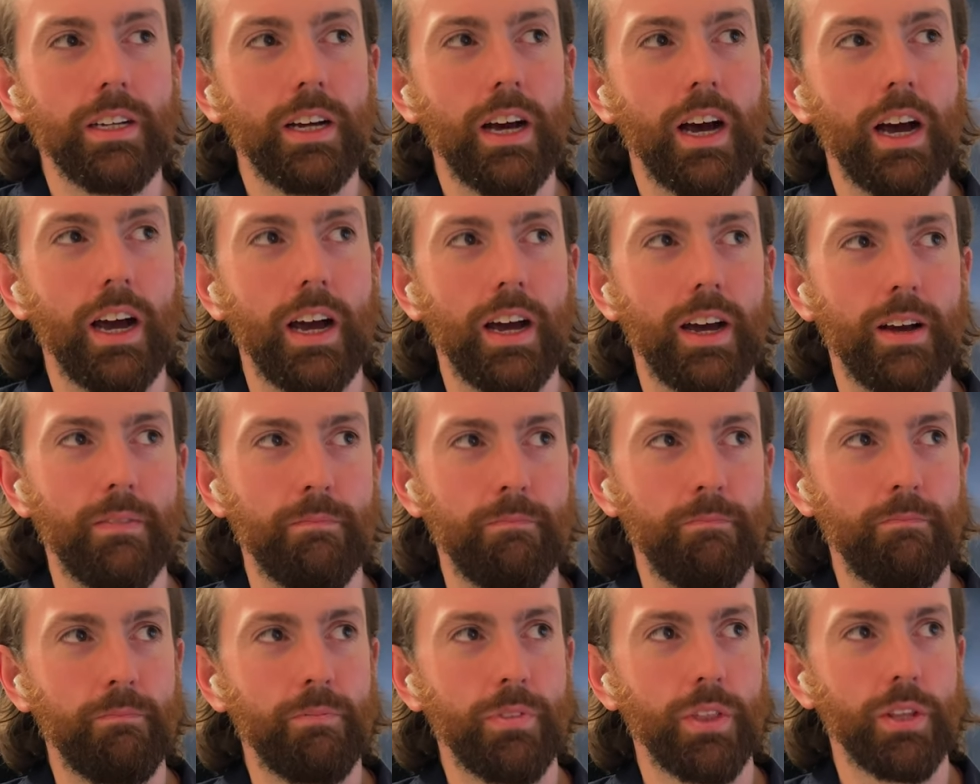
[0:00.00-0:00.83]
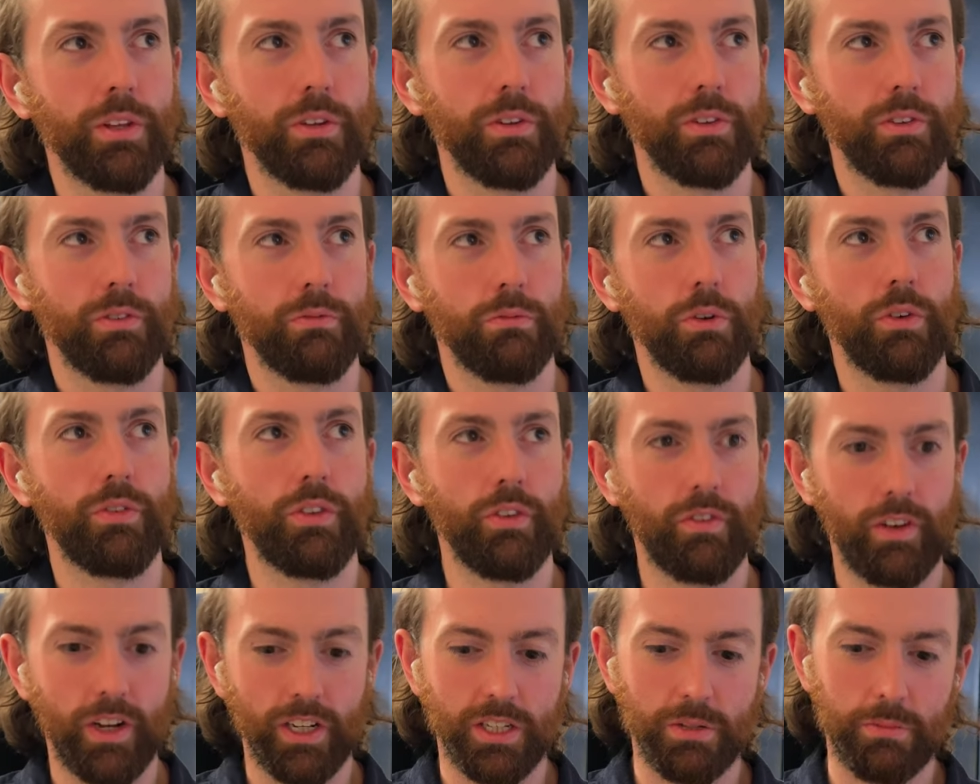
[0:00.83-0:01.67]
with the
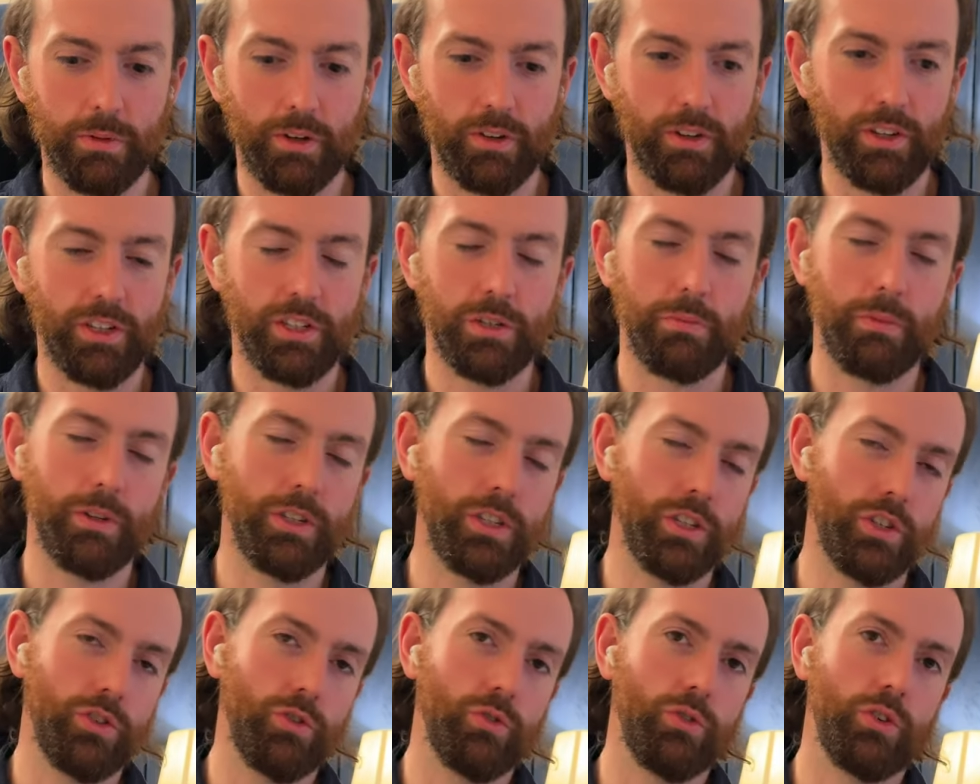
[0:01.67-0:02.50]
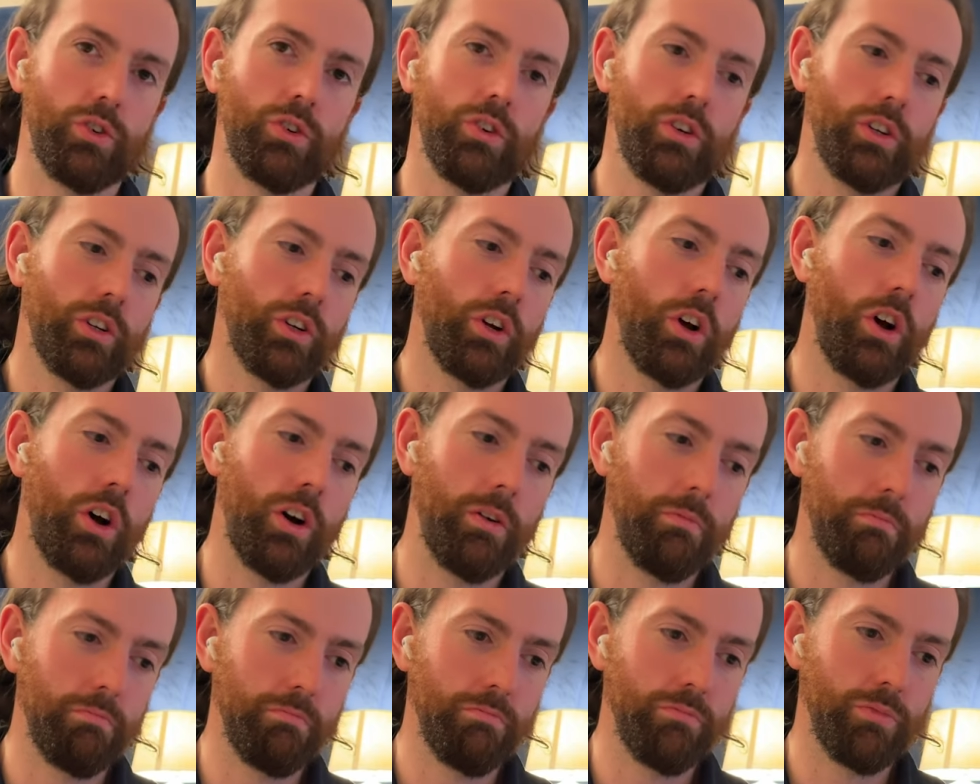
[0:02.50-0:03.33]
flexibility as a business owner
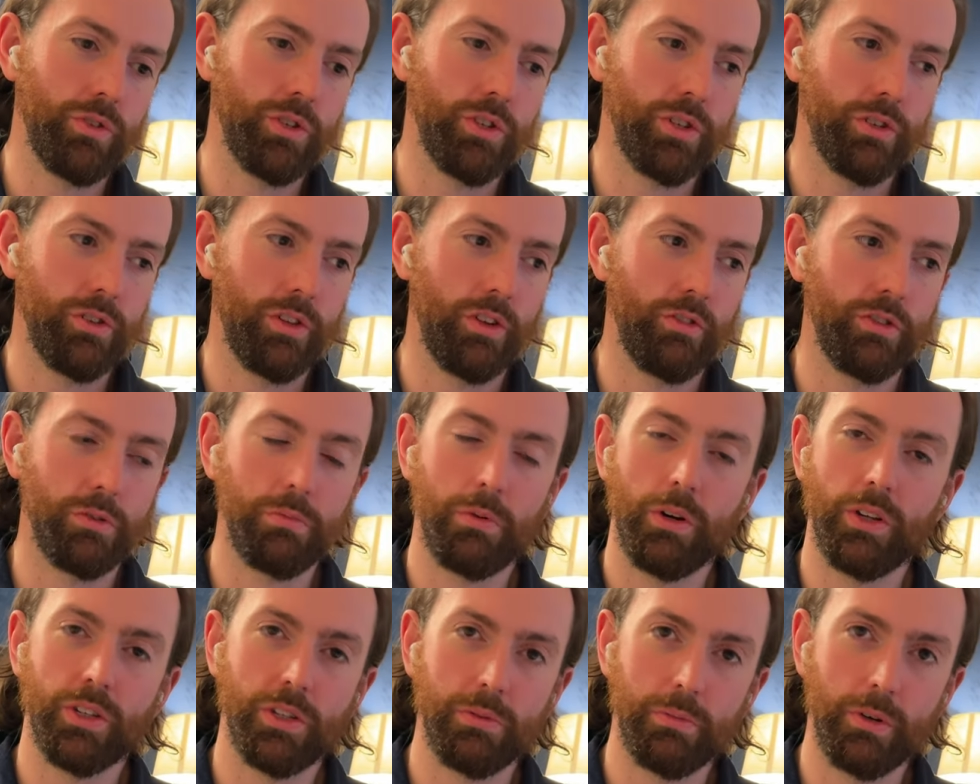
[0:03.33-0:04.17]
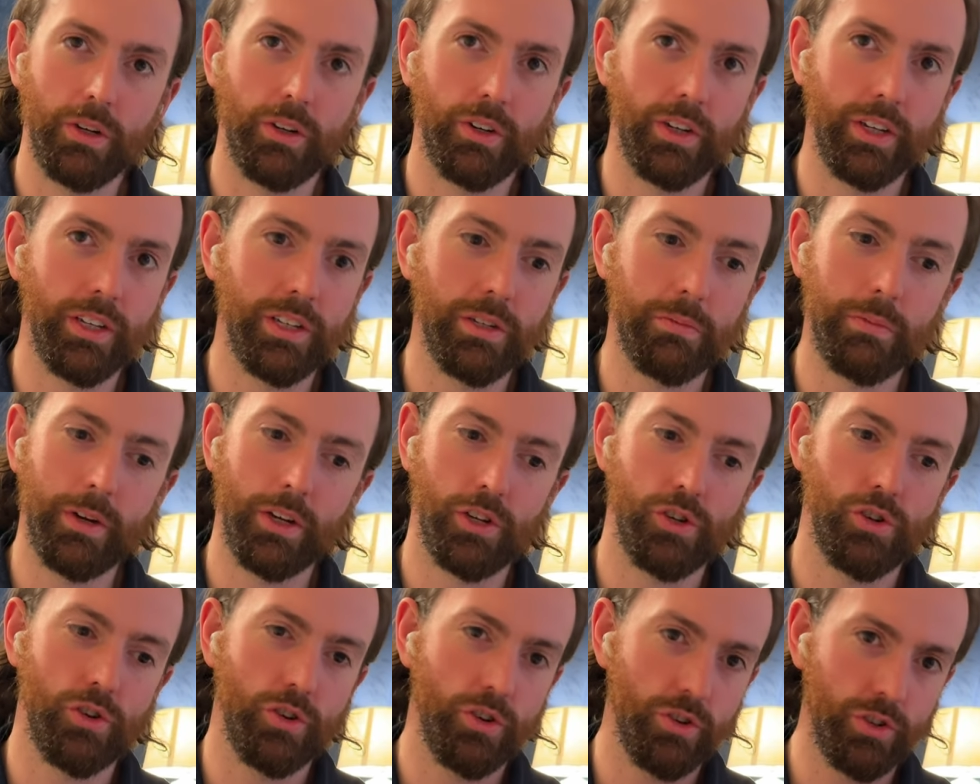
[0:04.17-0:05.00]
comes the responsibility to make
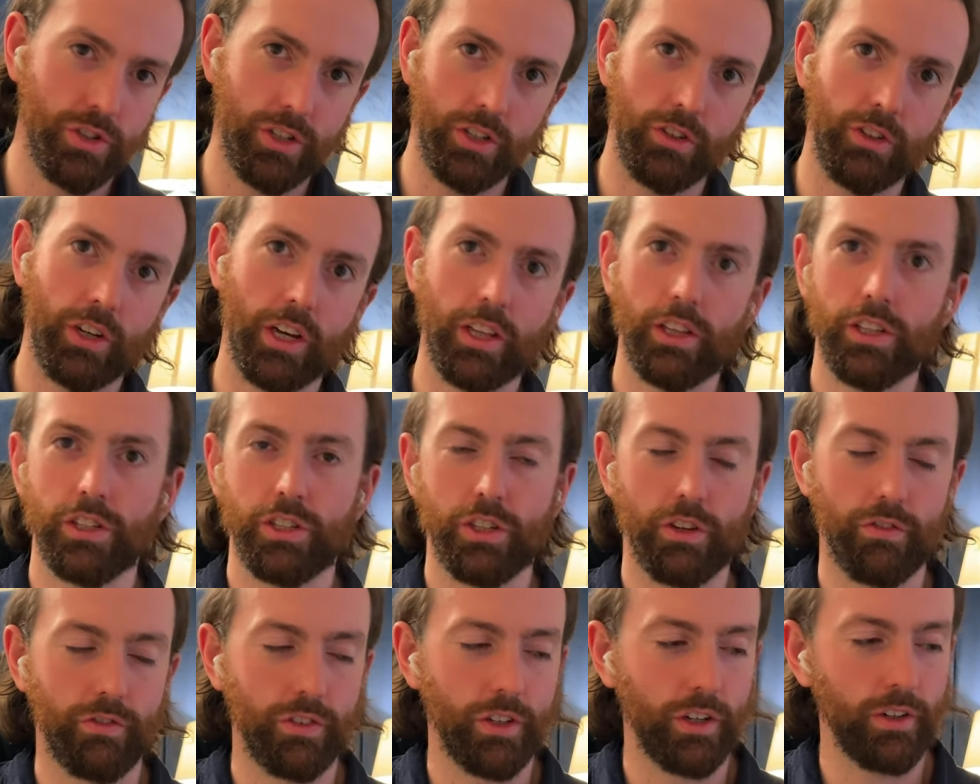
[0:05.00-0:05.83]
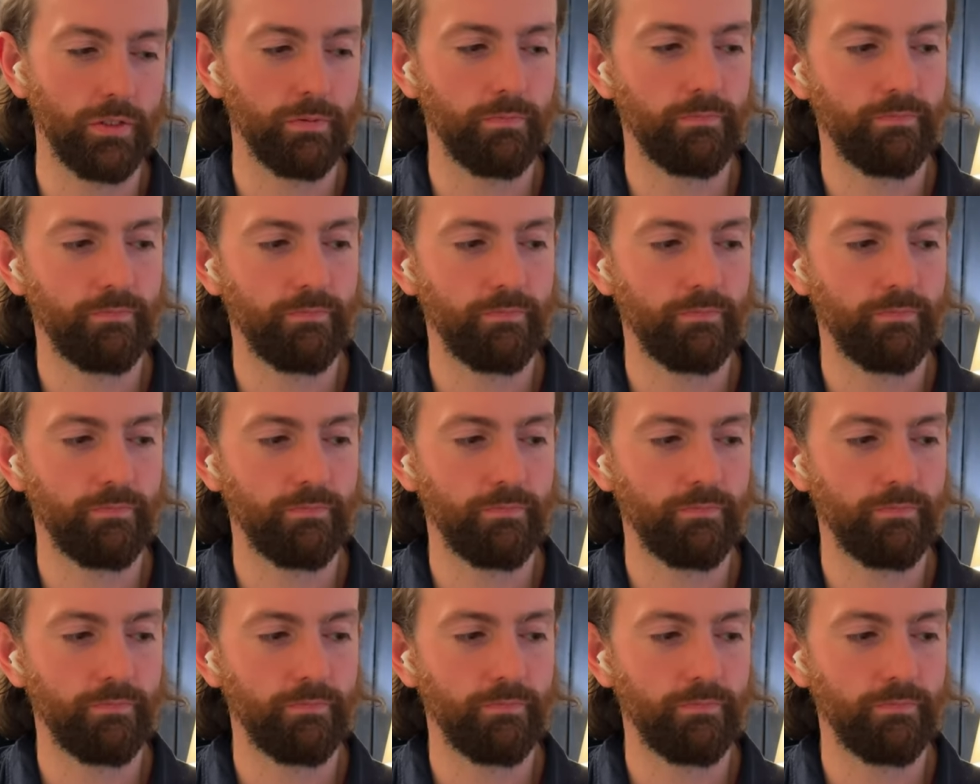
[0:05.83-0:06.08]
sure you're still getting the stuff done